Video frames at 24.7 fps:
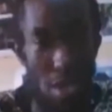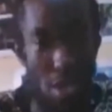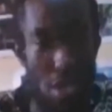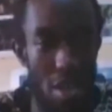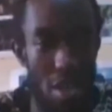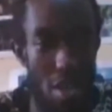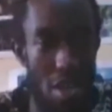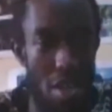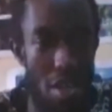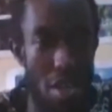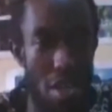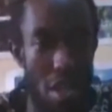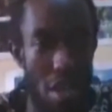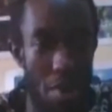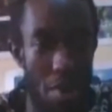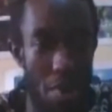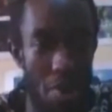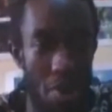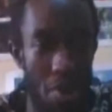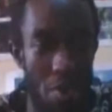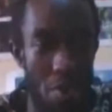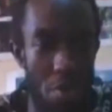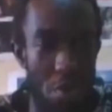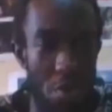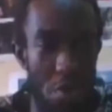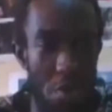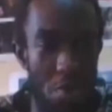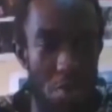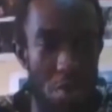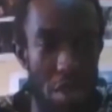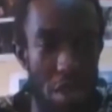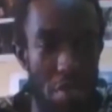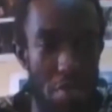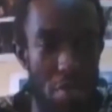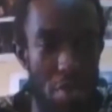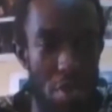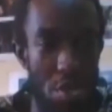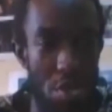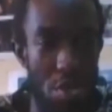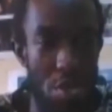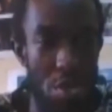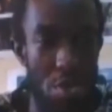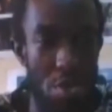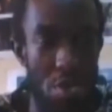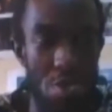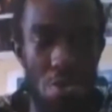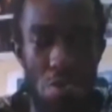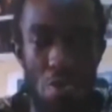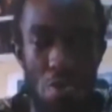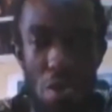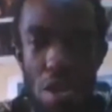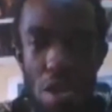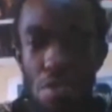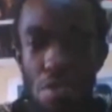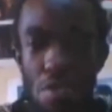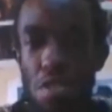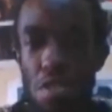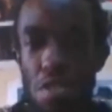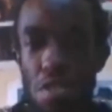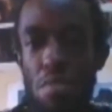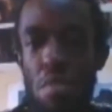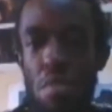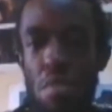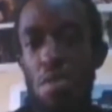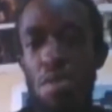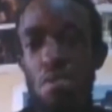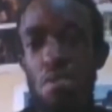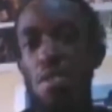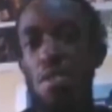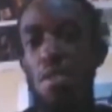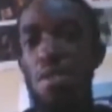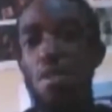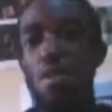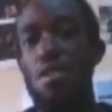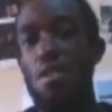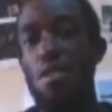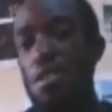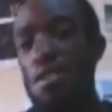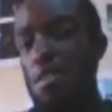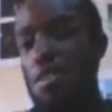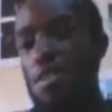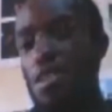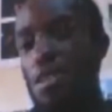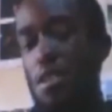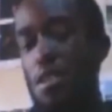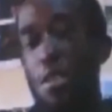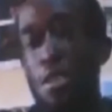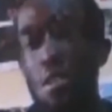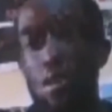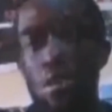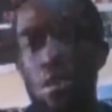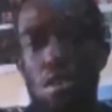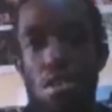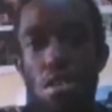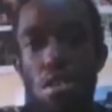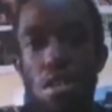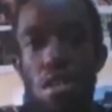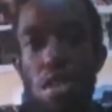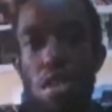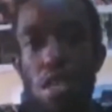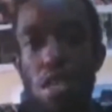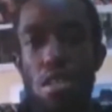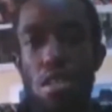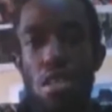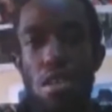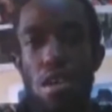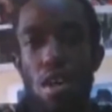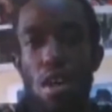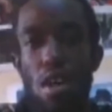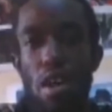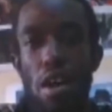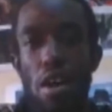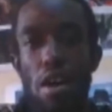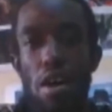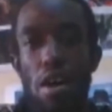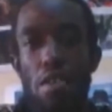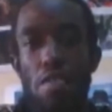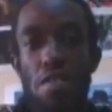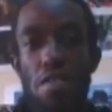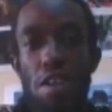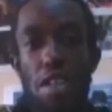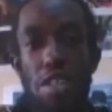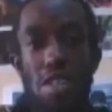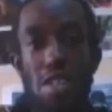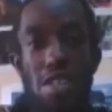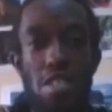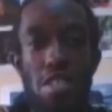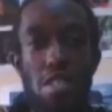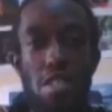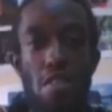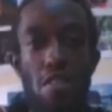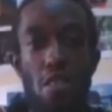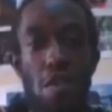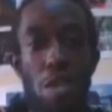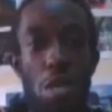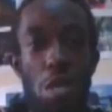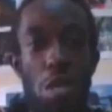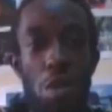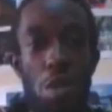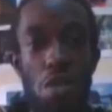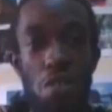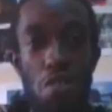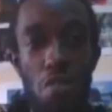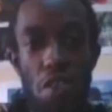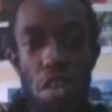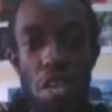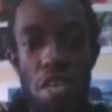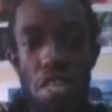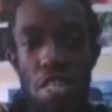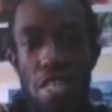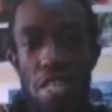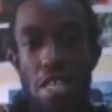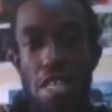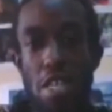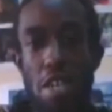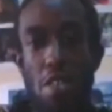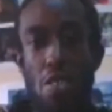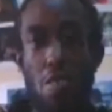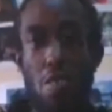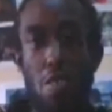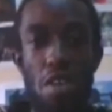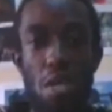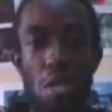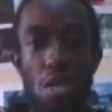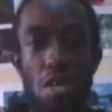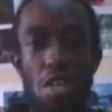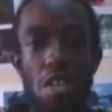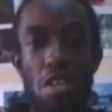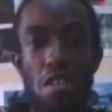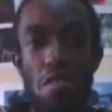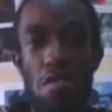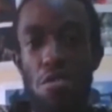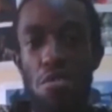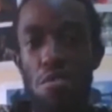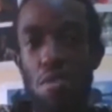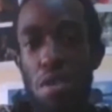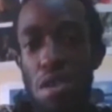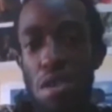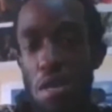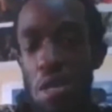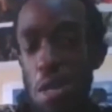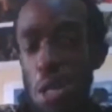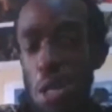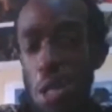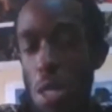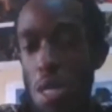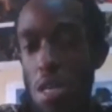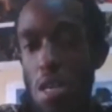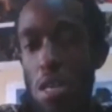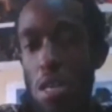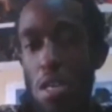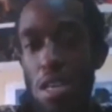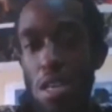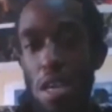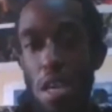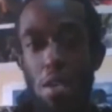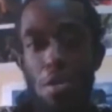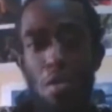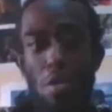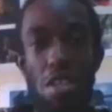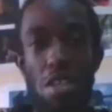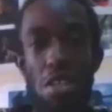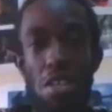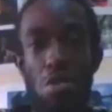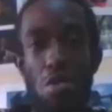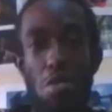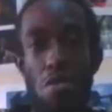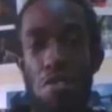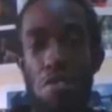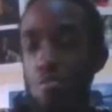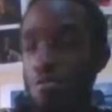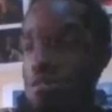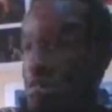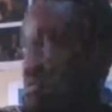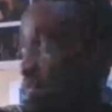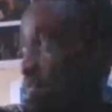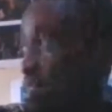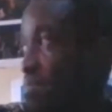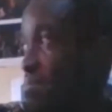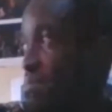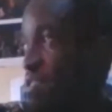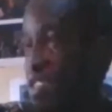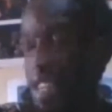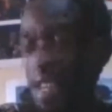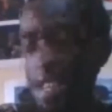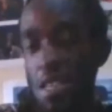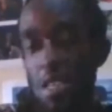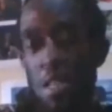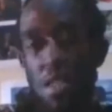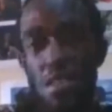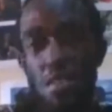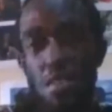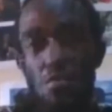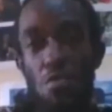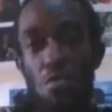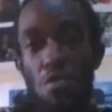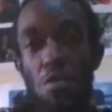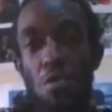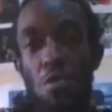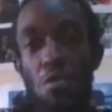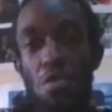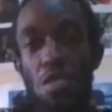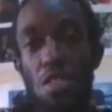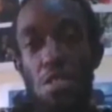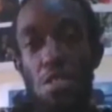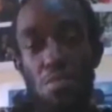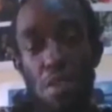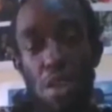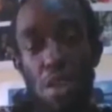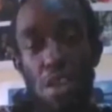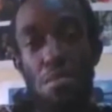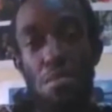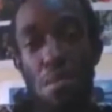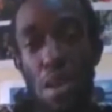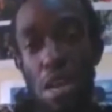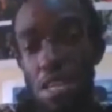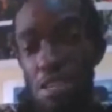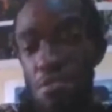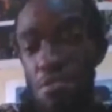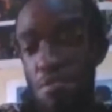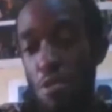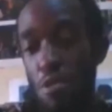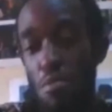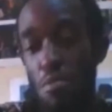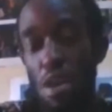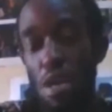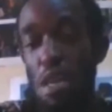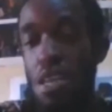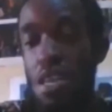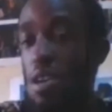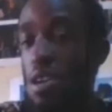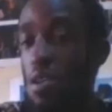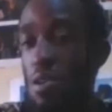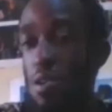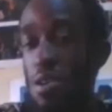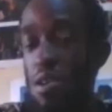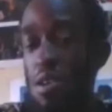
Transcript: yeah, you'll be able to work with them in one or another. Yes, that's the visual effects integration in the film industry. It can only solve problems that we would spend much more money on.